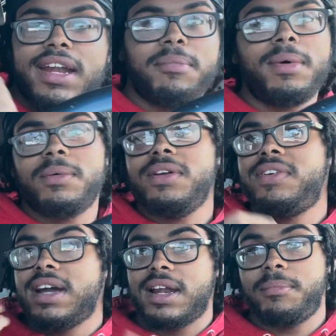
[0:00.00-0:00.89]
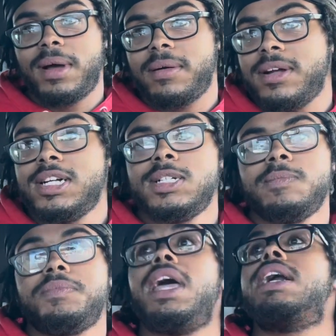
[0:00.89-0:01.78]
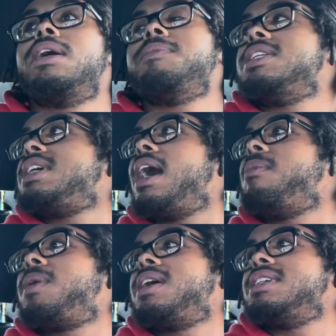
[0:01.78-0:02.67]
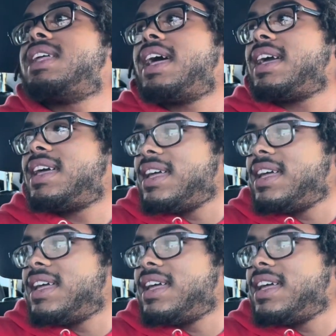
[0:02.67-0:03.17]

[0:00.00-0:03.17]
him up. It come the time where it's like,